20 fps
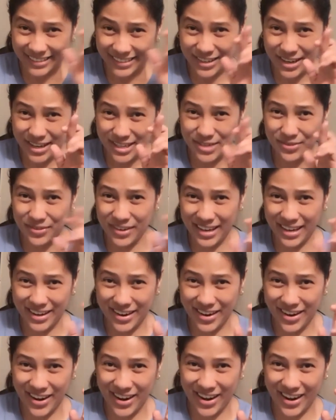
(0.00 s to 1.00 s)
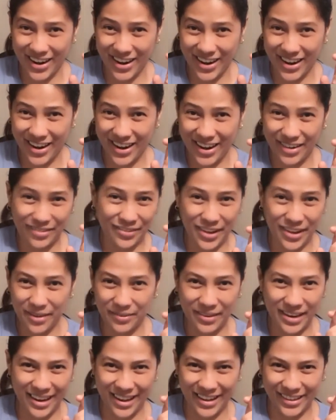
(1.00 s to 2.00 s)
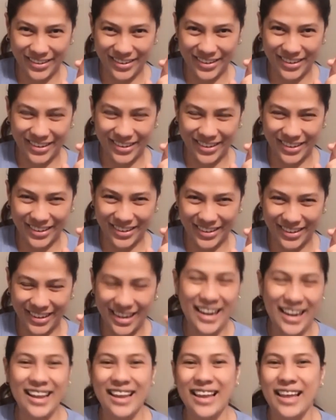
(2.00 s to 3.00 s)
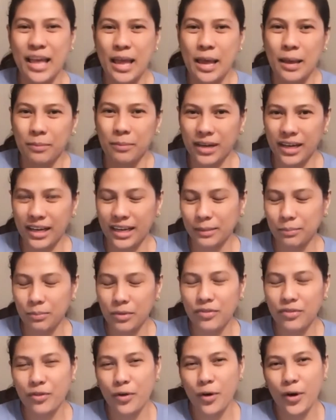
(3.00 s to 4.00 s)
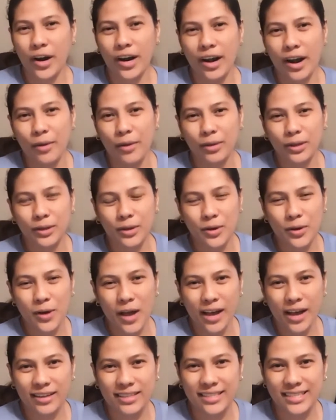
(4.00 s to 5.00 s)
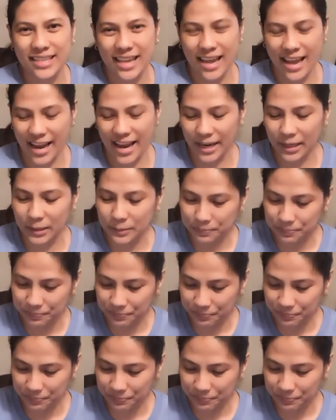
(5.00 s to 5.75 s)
Cross finger if I have a letter. But before I will go outside,